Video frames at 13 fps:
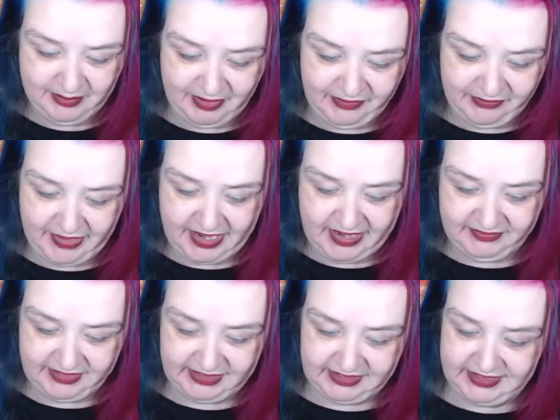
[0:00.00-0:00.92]
about
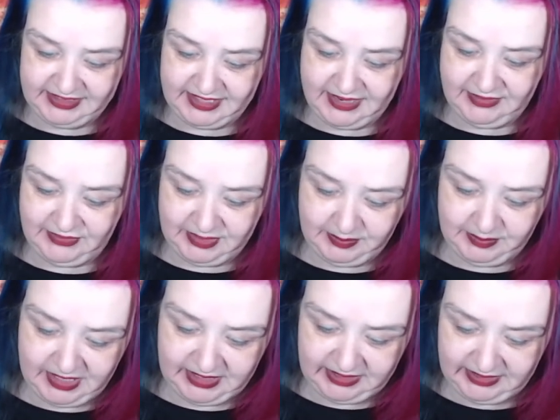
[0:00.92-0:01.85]
five little safety
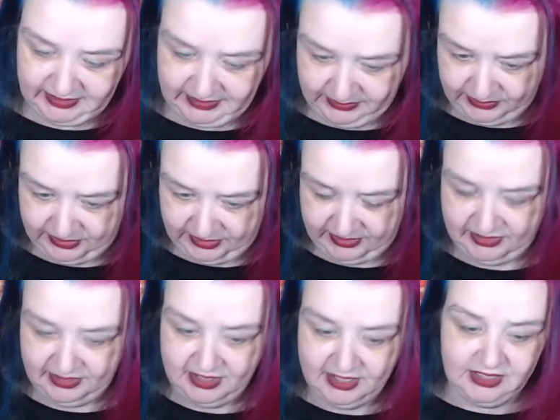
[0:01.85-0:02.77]
pins.
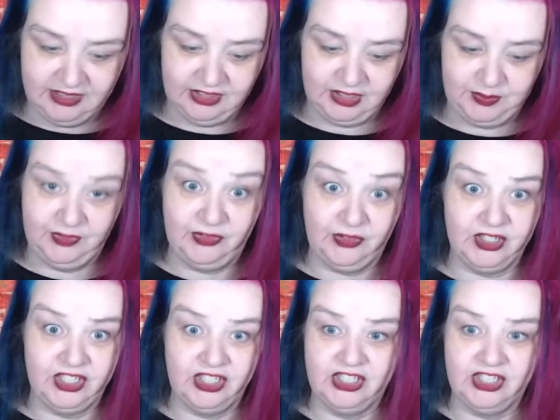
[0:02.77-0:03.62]
before